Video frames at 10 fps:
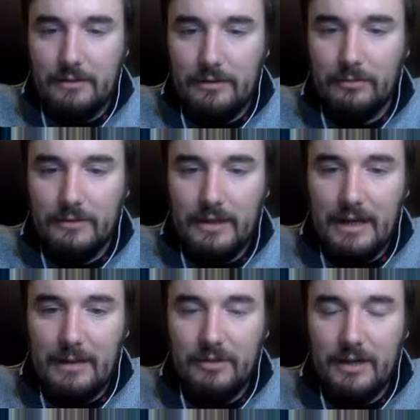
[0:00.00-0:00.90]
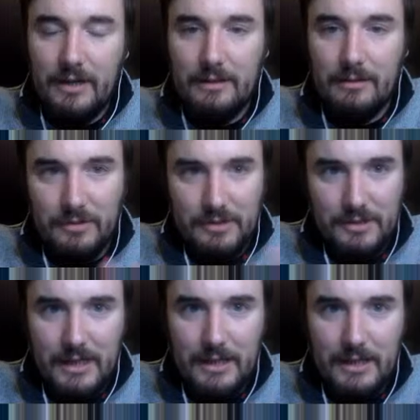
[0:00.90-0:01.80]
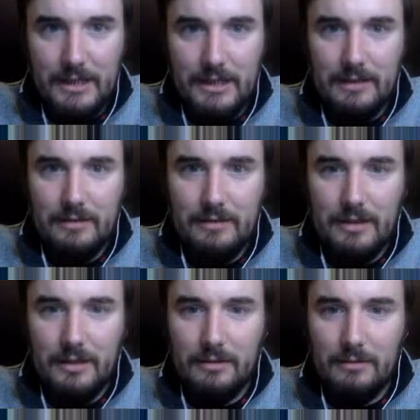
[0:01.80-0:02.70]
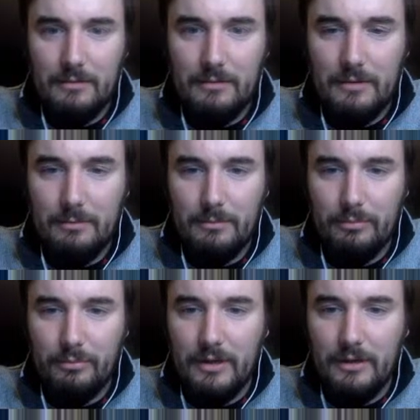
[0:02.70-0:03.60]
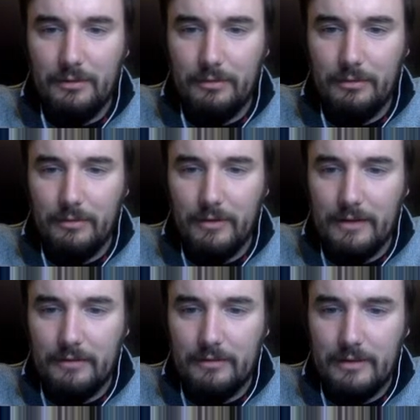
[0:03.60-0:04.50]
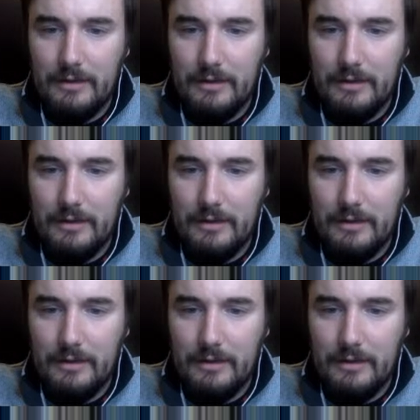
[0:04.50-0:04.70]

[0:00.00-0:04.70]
So we'll read the abstract, and then we'll just kind of like, you know, breeze through the rest.